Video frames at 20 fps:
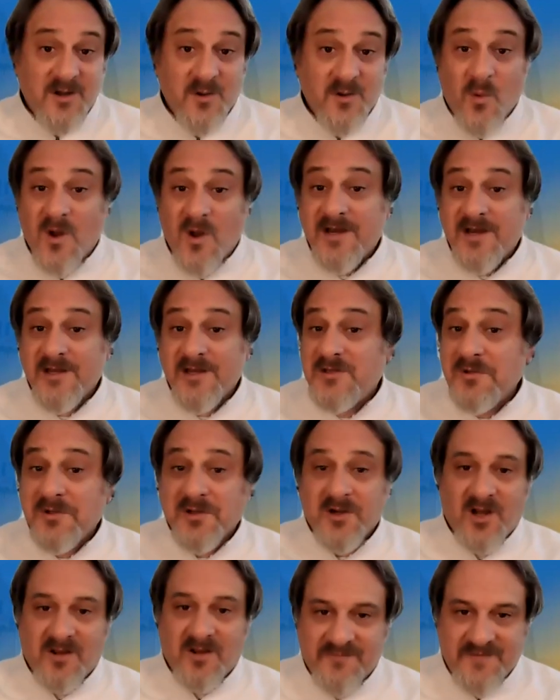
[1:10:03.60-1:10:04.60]
you want to do
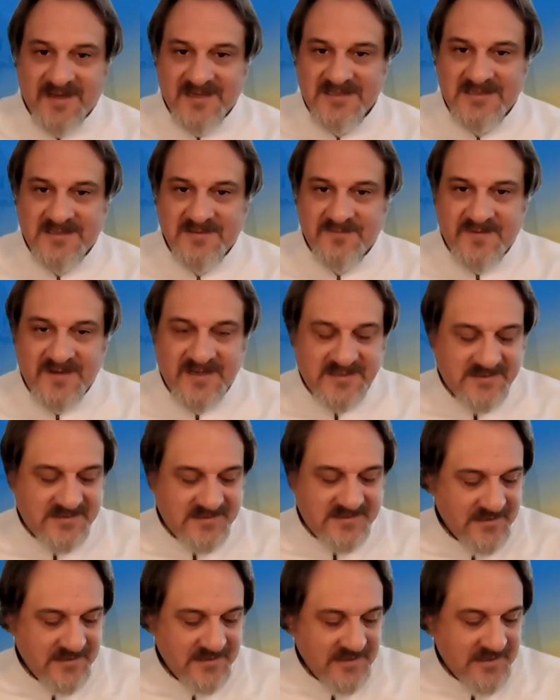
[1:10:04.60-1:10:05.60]
it all face-to-face.